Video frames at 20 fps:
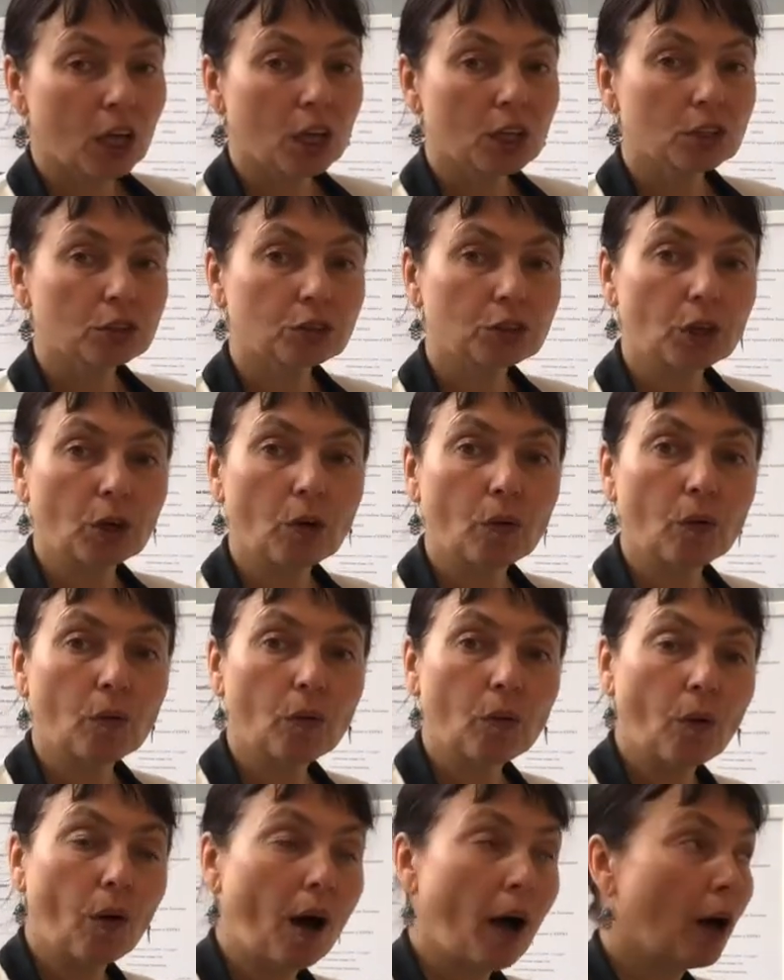So
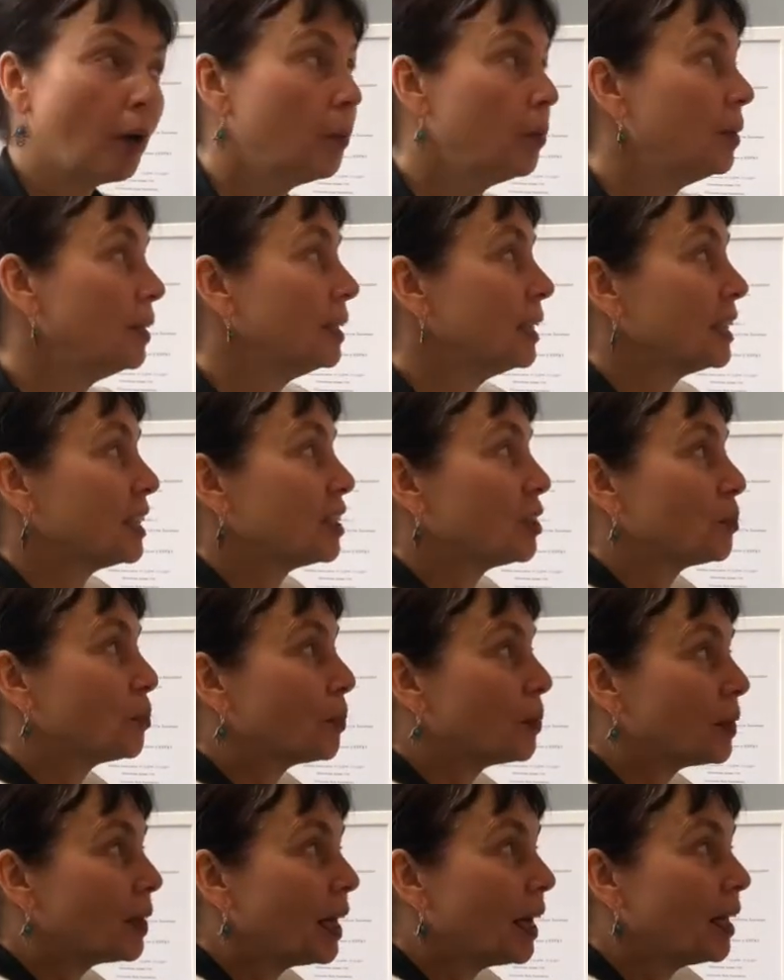I will
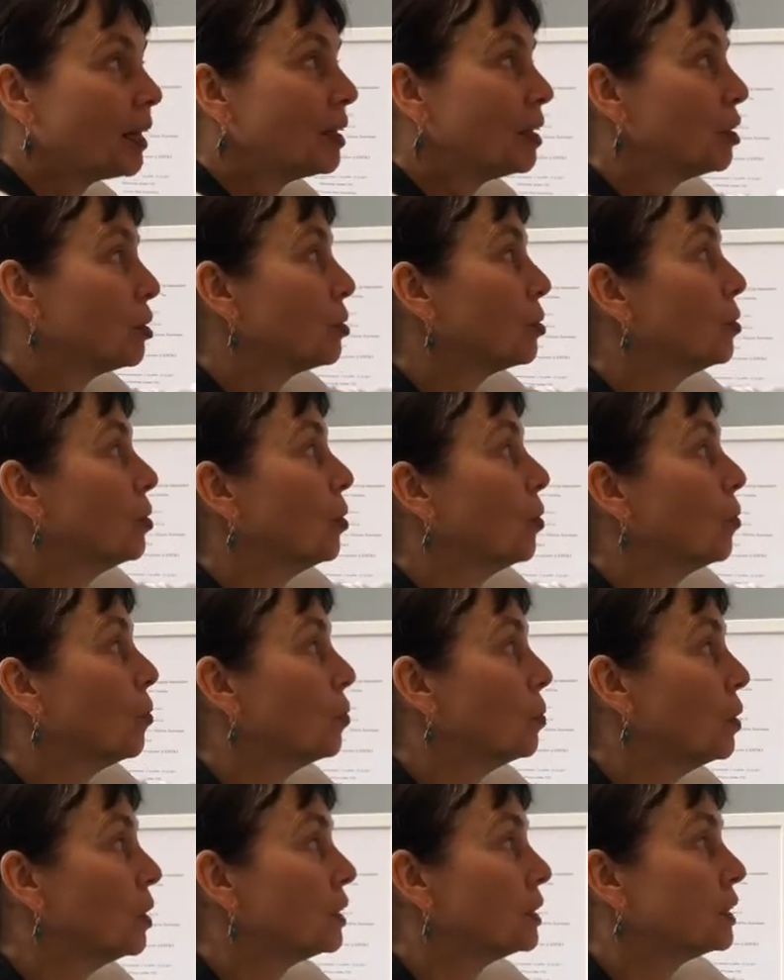explain you
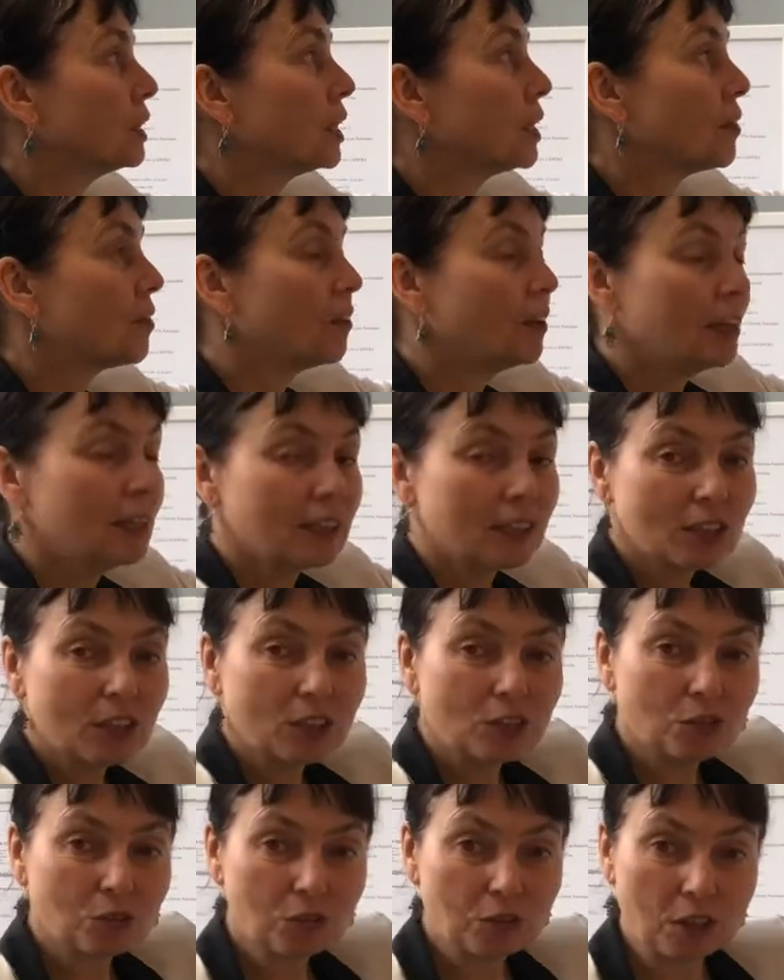what these
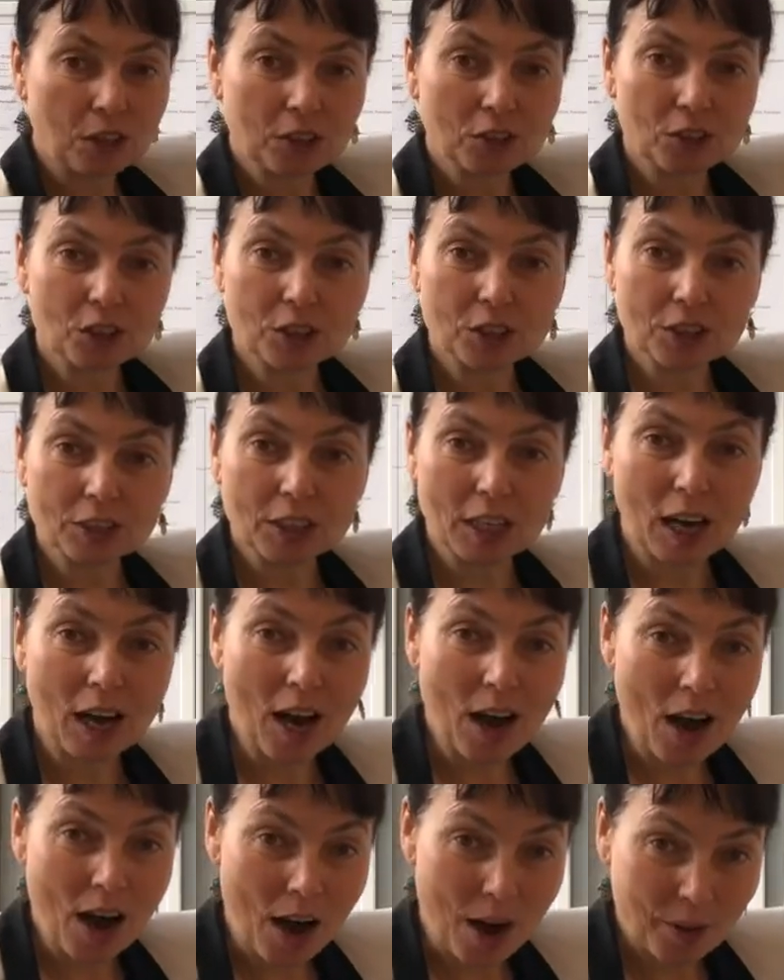structures
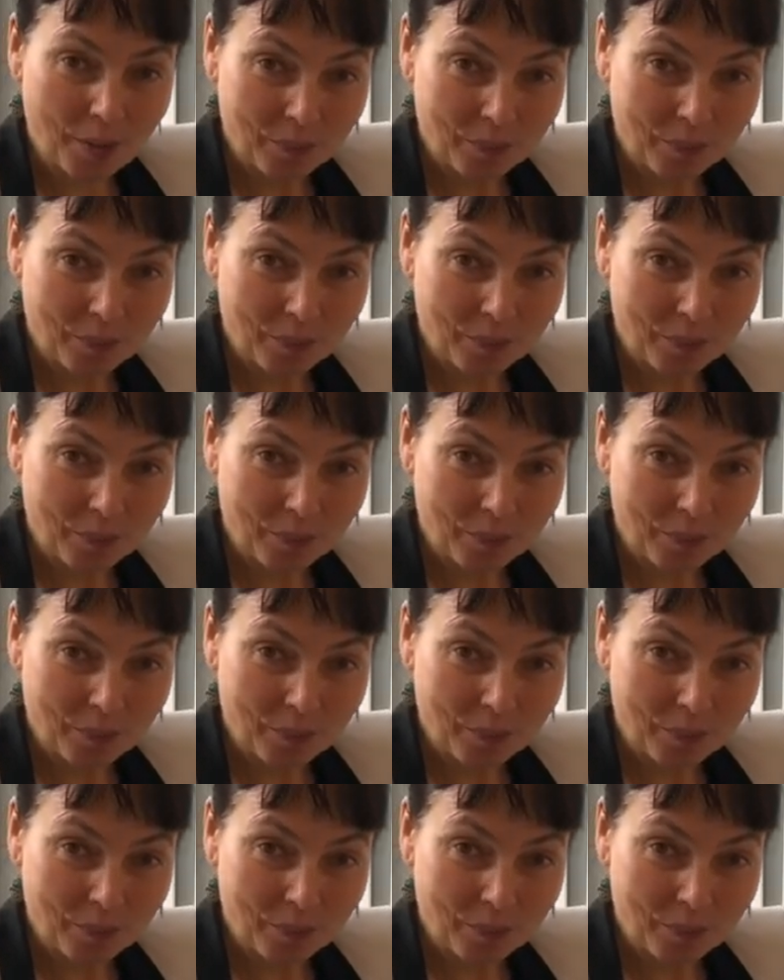are.